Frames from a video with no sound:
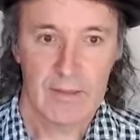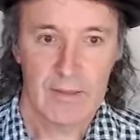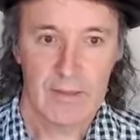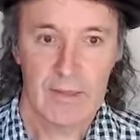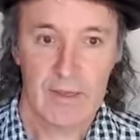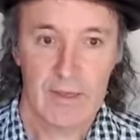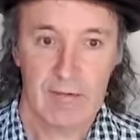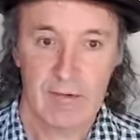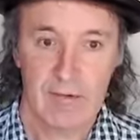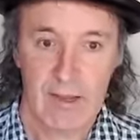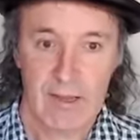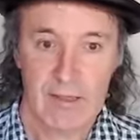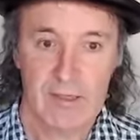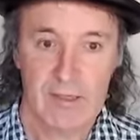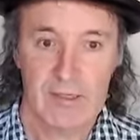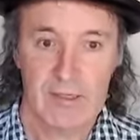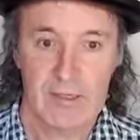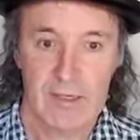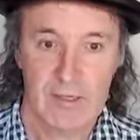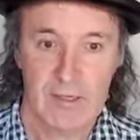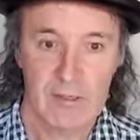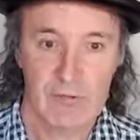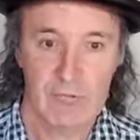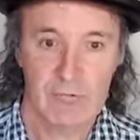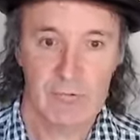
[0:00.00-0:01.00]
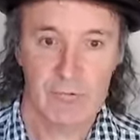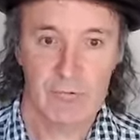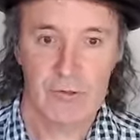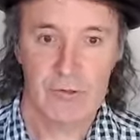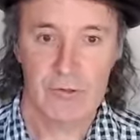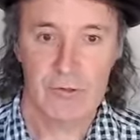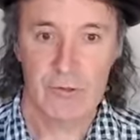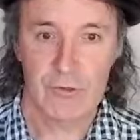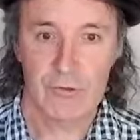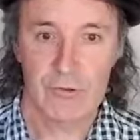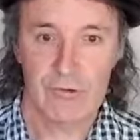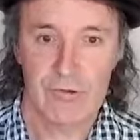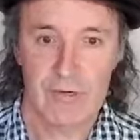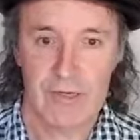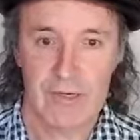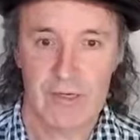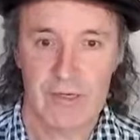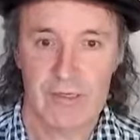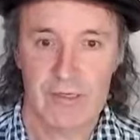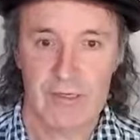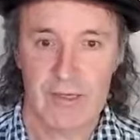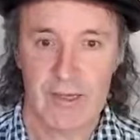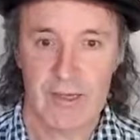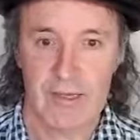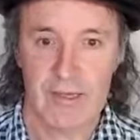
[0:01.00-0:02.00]
Their ancestral
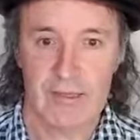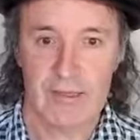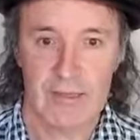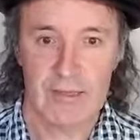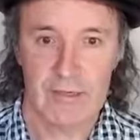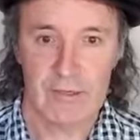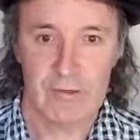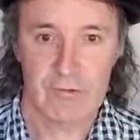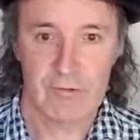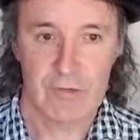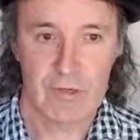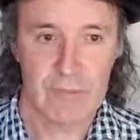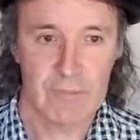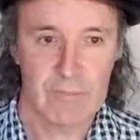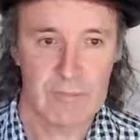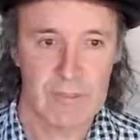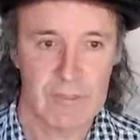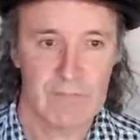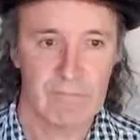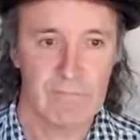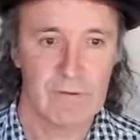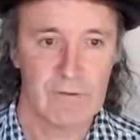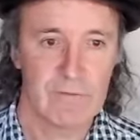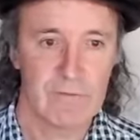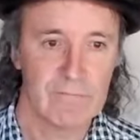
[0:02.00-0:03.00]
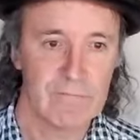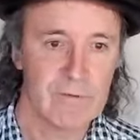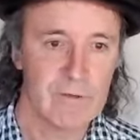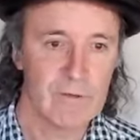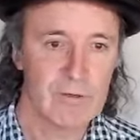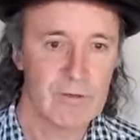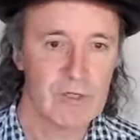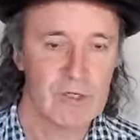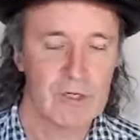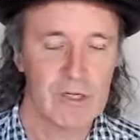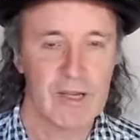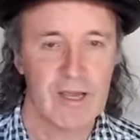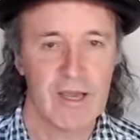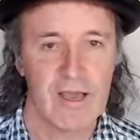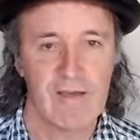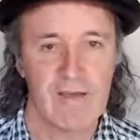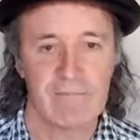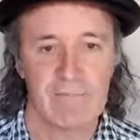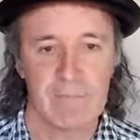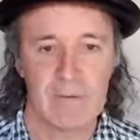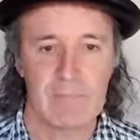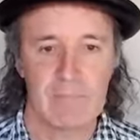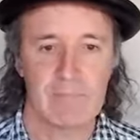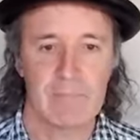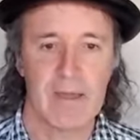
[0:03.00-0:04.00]
stories and their dreams for the future
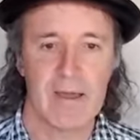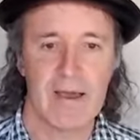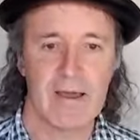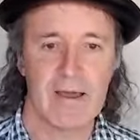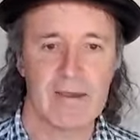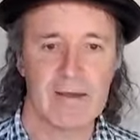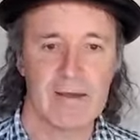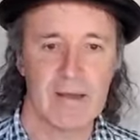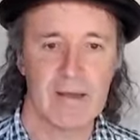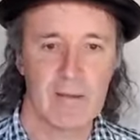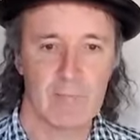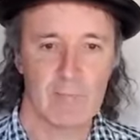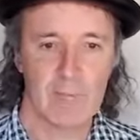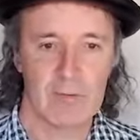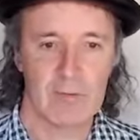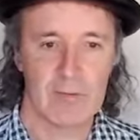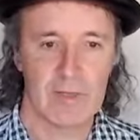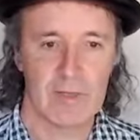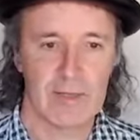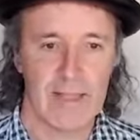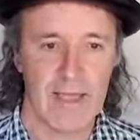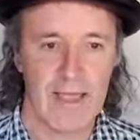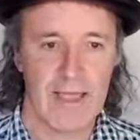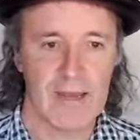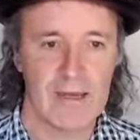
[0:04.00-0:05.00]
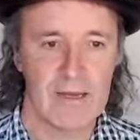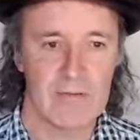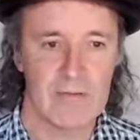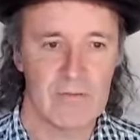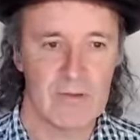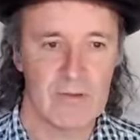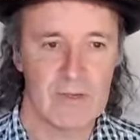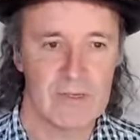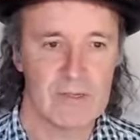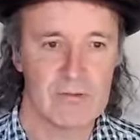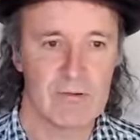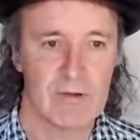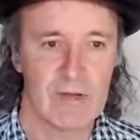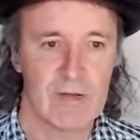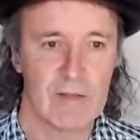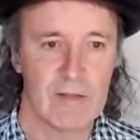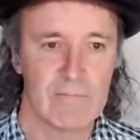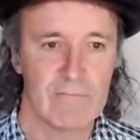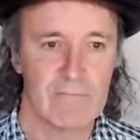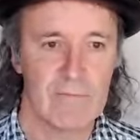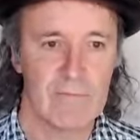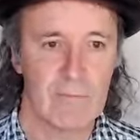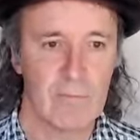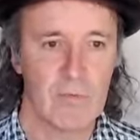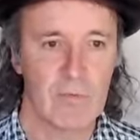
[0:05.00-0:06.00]
have been bound up with the land of Israel
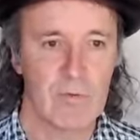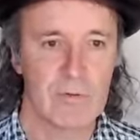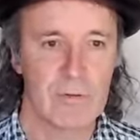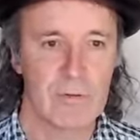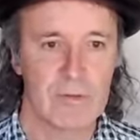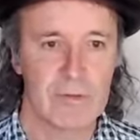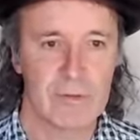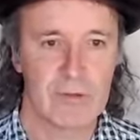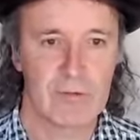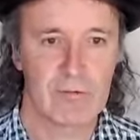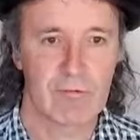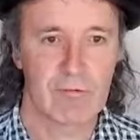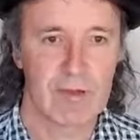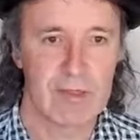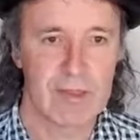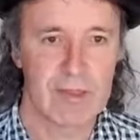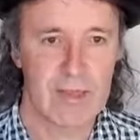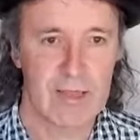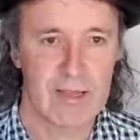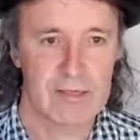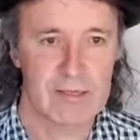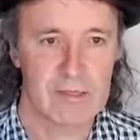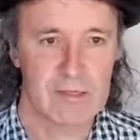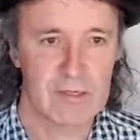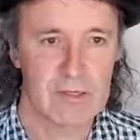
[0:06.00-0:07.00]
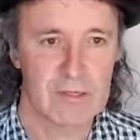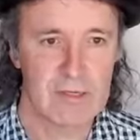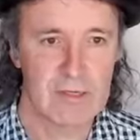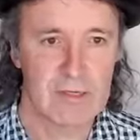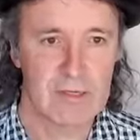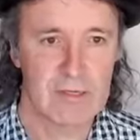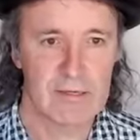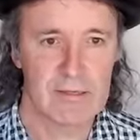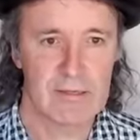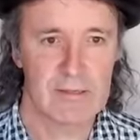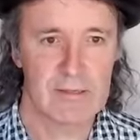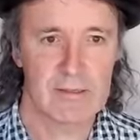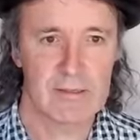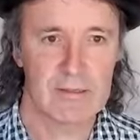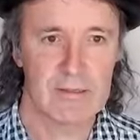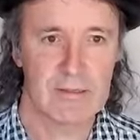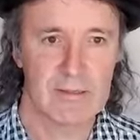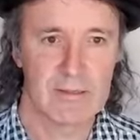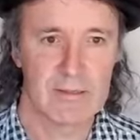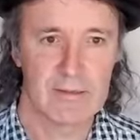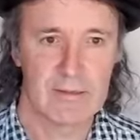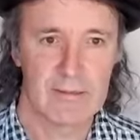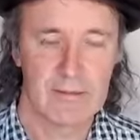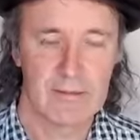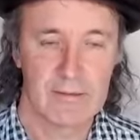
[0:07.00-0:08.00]
for more than 3,000 years.
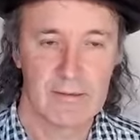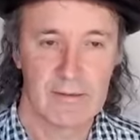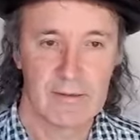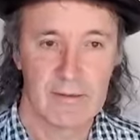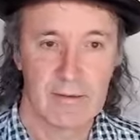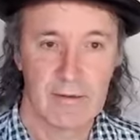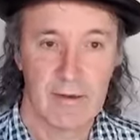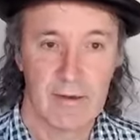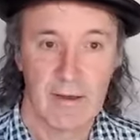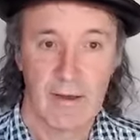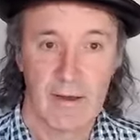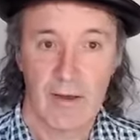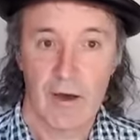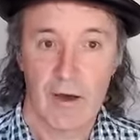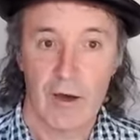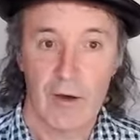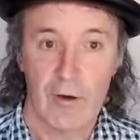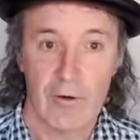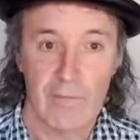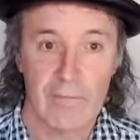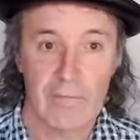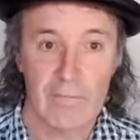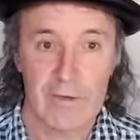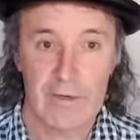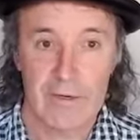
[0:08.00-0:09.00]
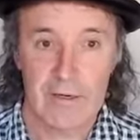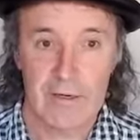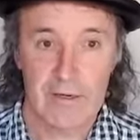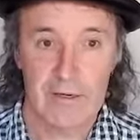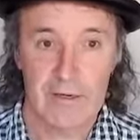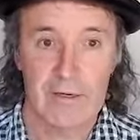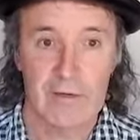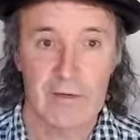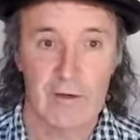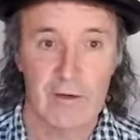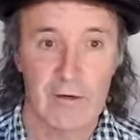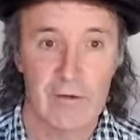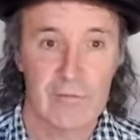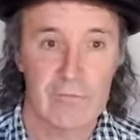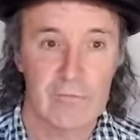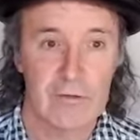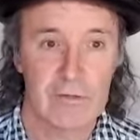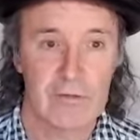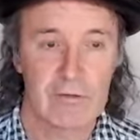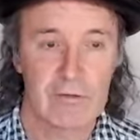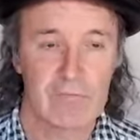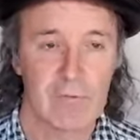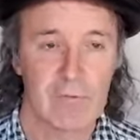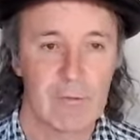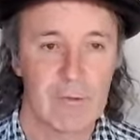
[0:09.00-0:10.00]
Over and over
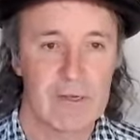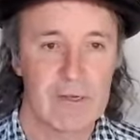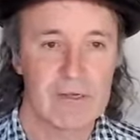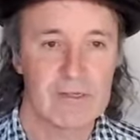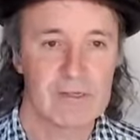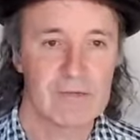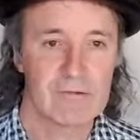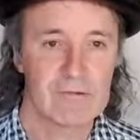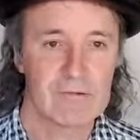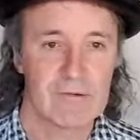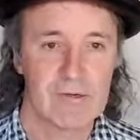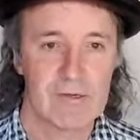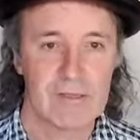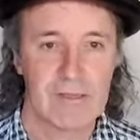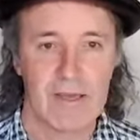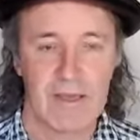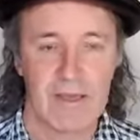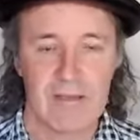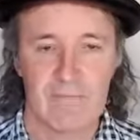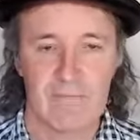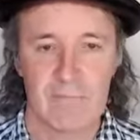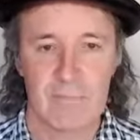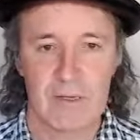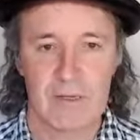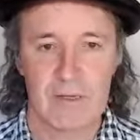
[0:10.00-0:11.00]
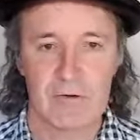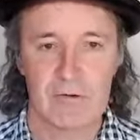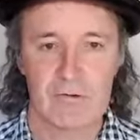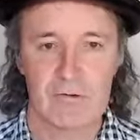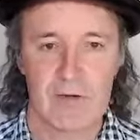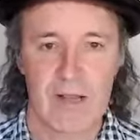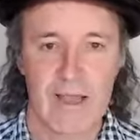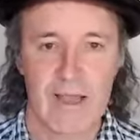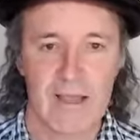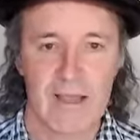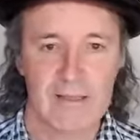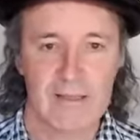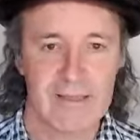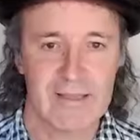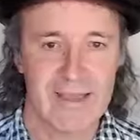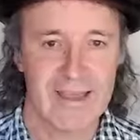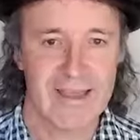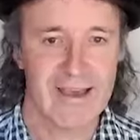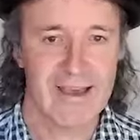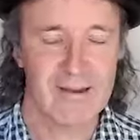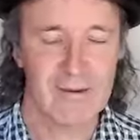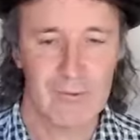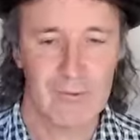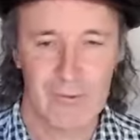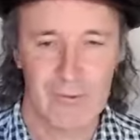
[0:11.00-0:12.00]
through history, they have been dragged
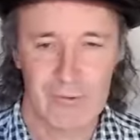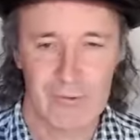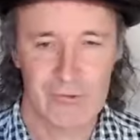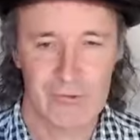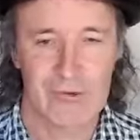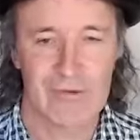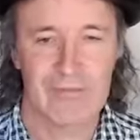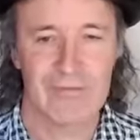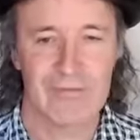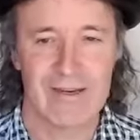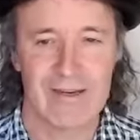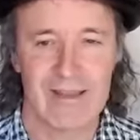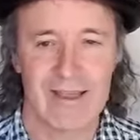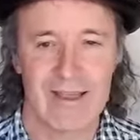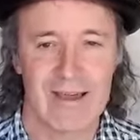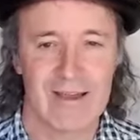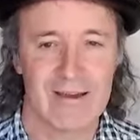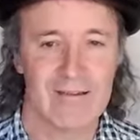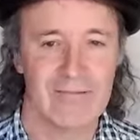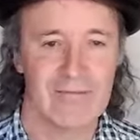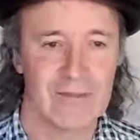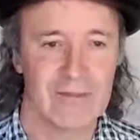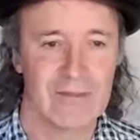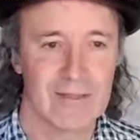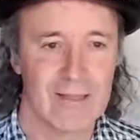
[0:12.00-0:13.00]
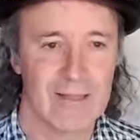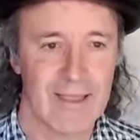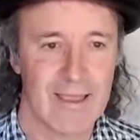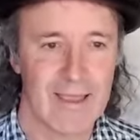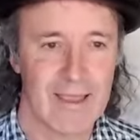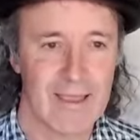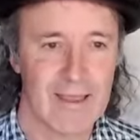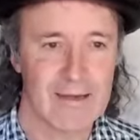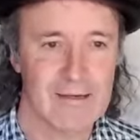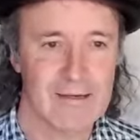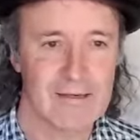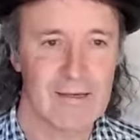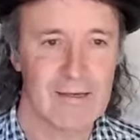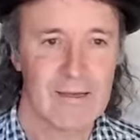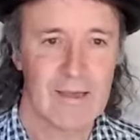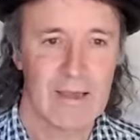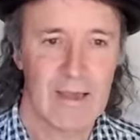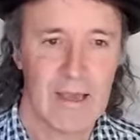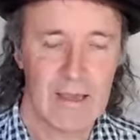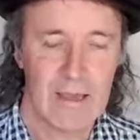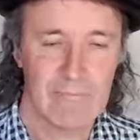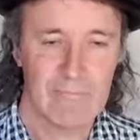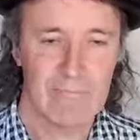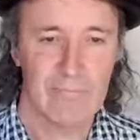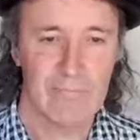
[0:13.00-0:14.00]
out or driven out of the land
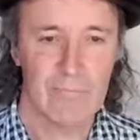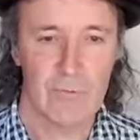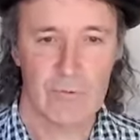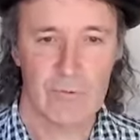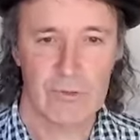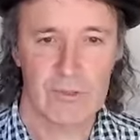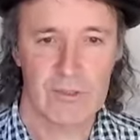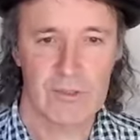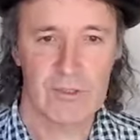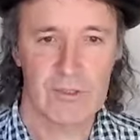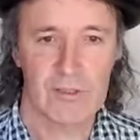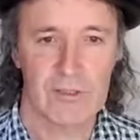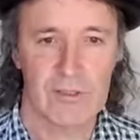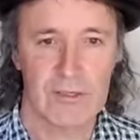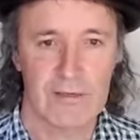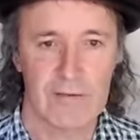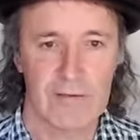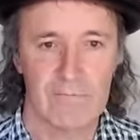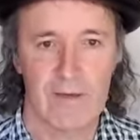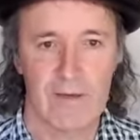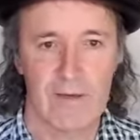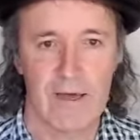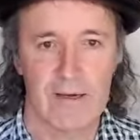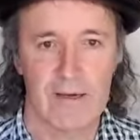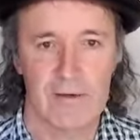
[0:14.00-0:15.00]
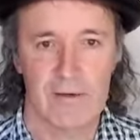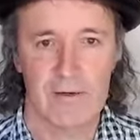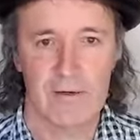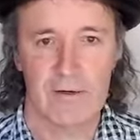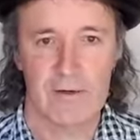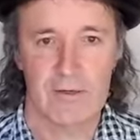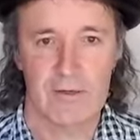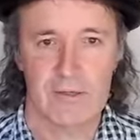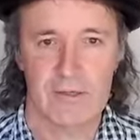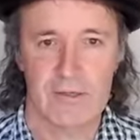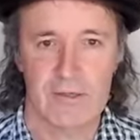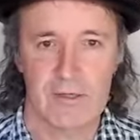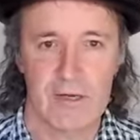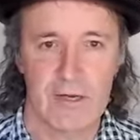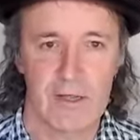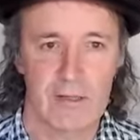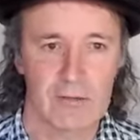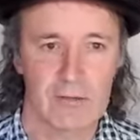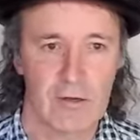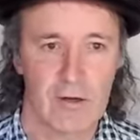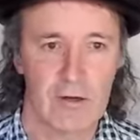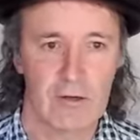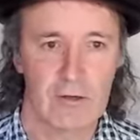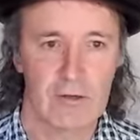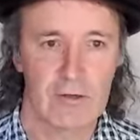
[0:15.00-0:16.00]
and forced to live under hostile
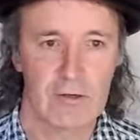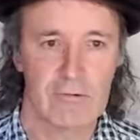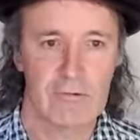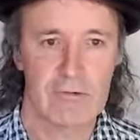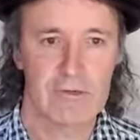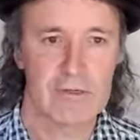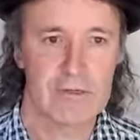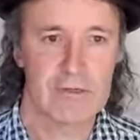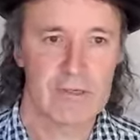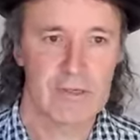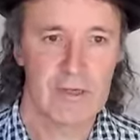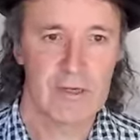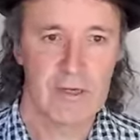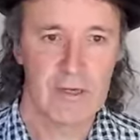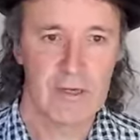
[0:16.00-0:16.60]
conquerors